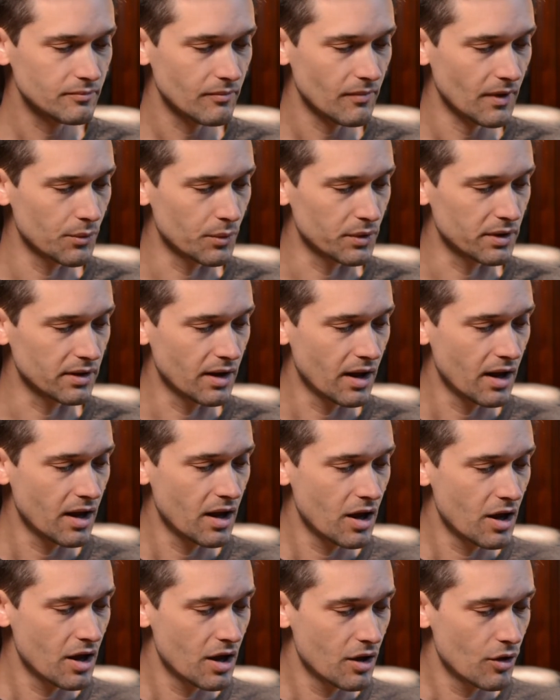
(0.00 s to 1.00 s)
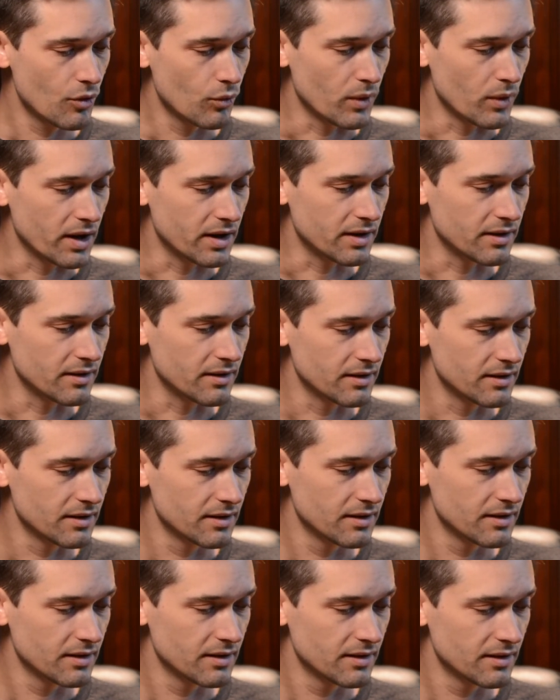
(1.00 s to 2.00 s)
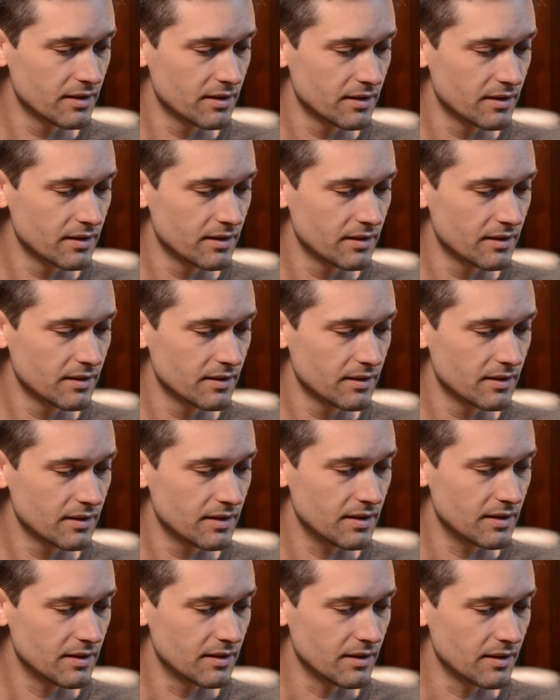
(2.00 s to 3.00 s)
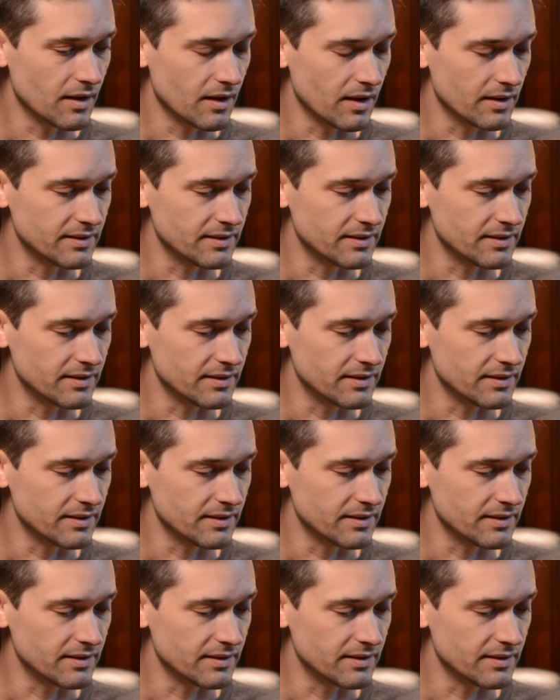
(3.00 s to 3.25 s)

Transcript: When, when uh,